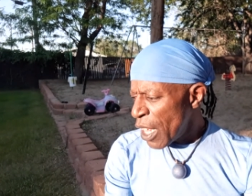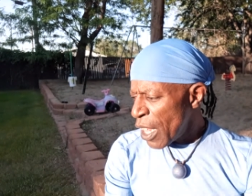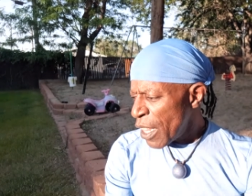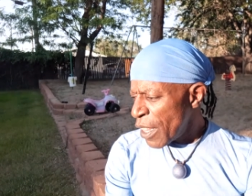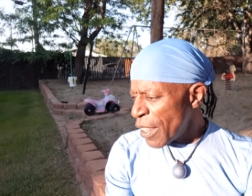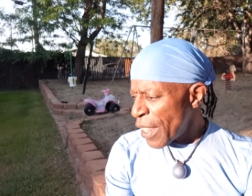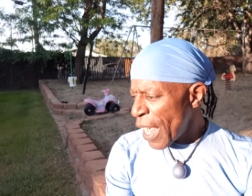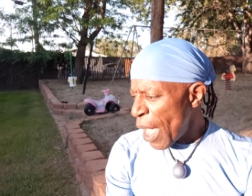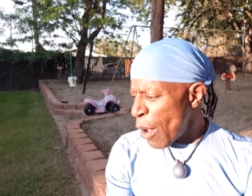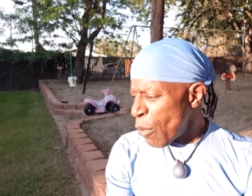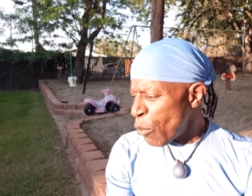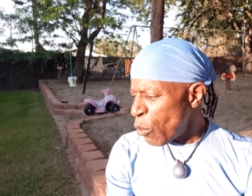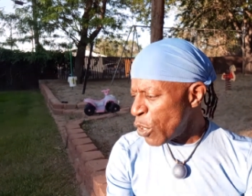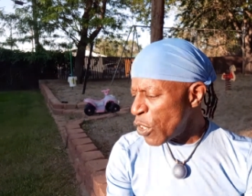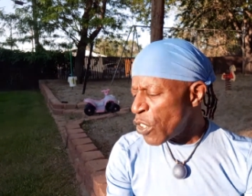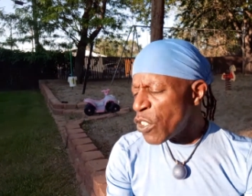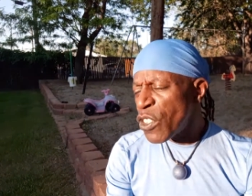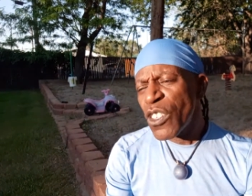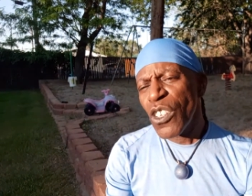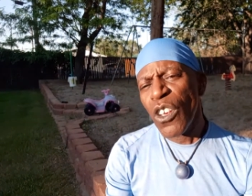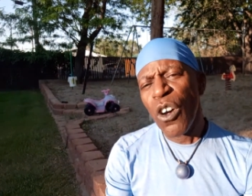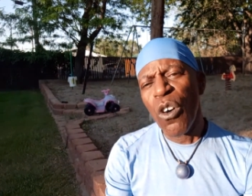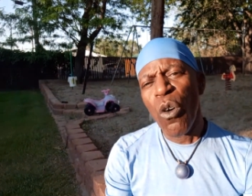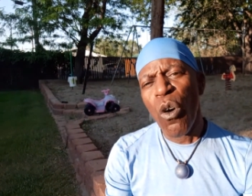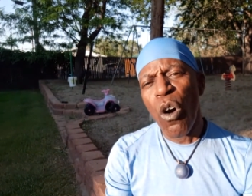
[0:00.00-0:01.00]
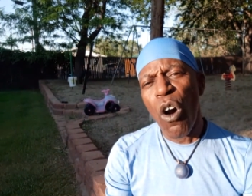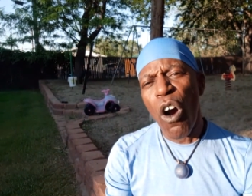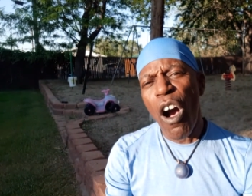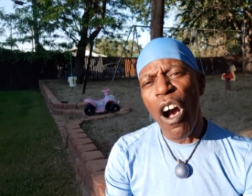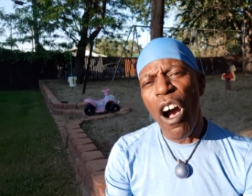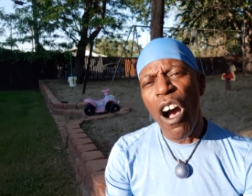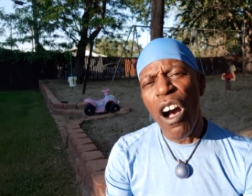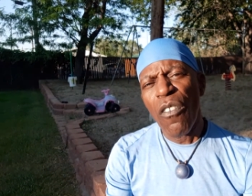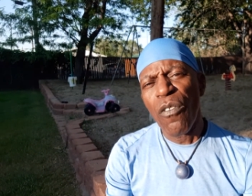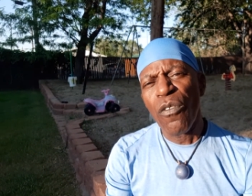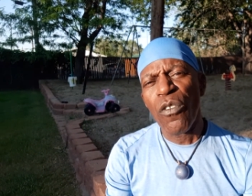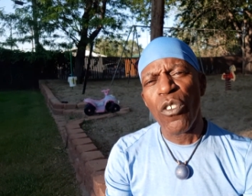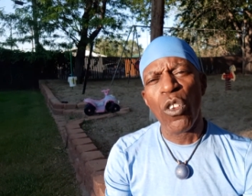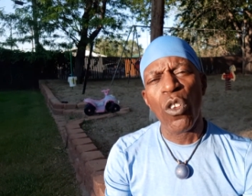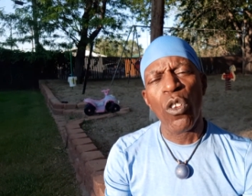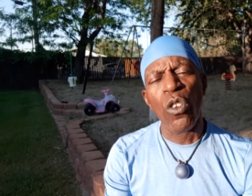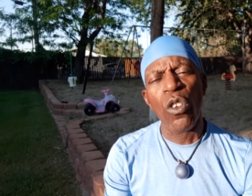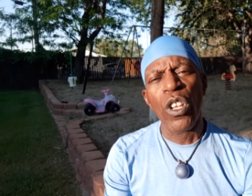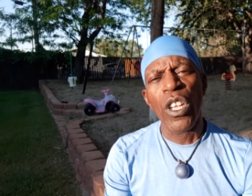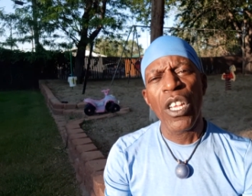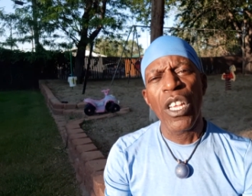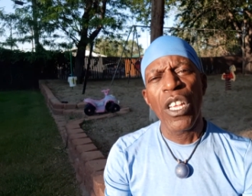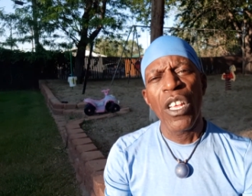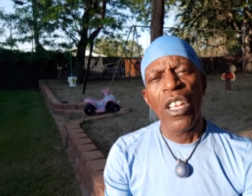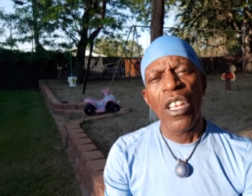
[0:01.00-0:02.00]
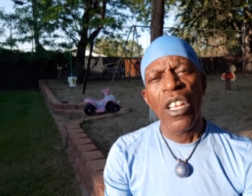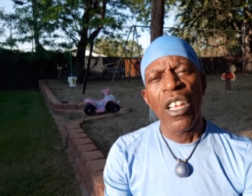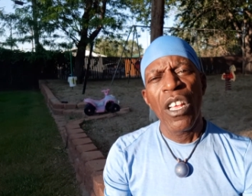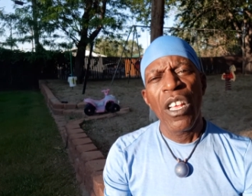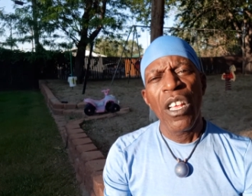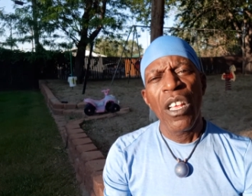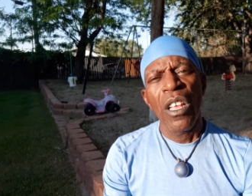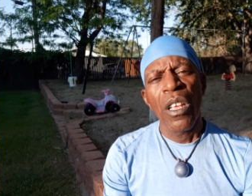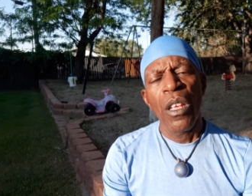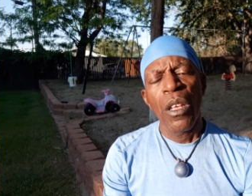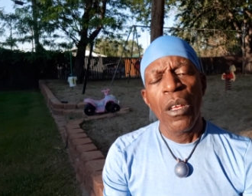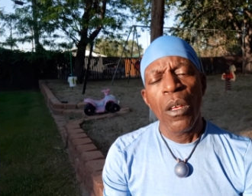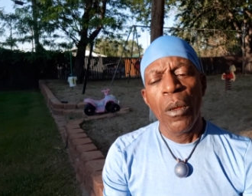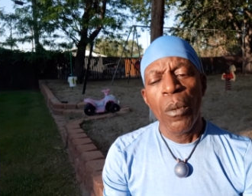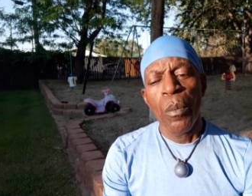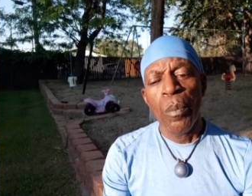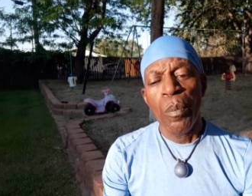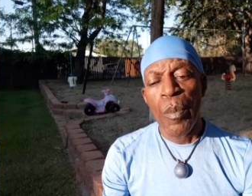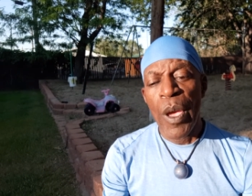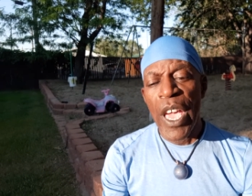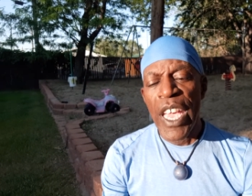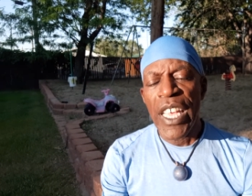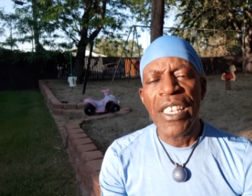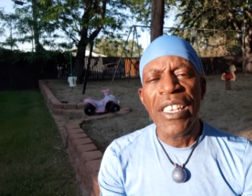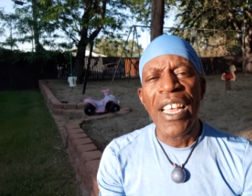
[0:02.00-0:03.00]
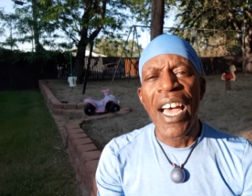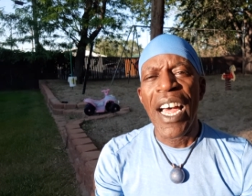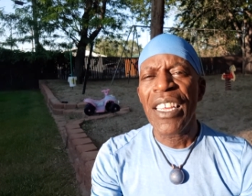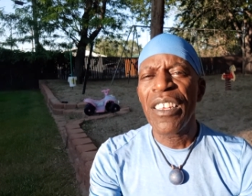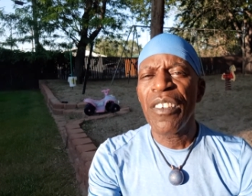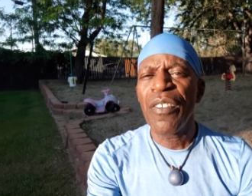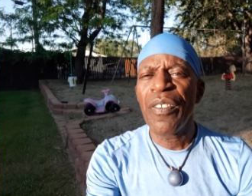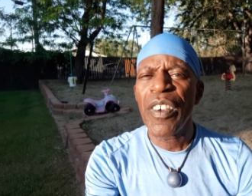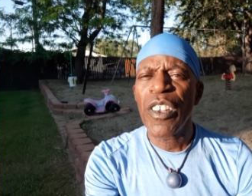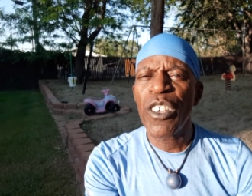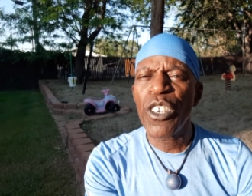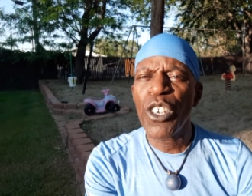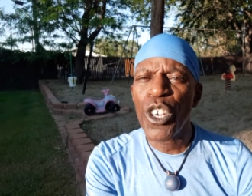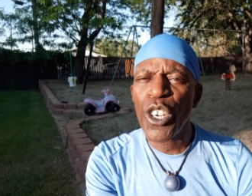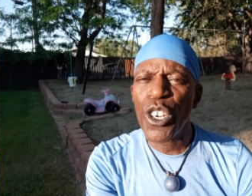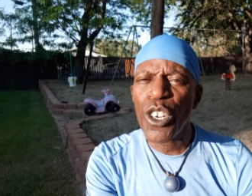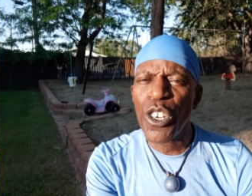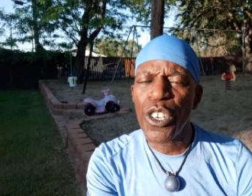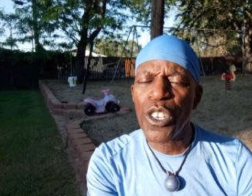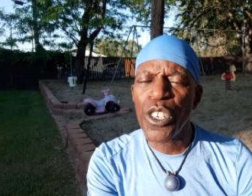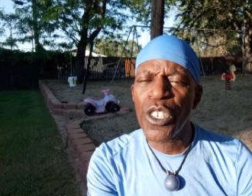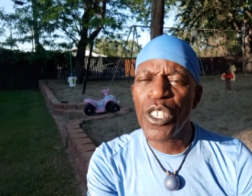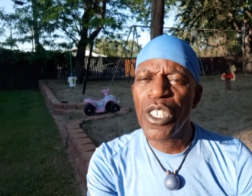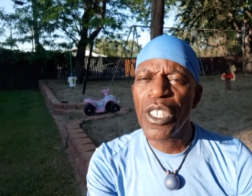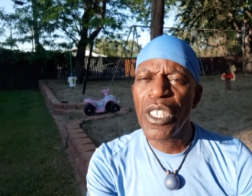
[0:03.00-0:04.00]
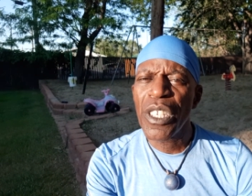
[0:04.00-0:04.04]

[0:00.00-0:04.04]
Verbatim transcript: that was so awful may not have occurred.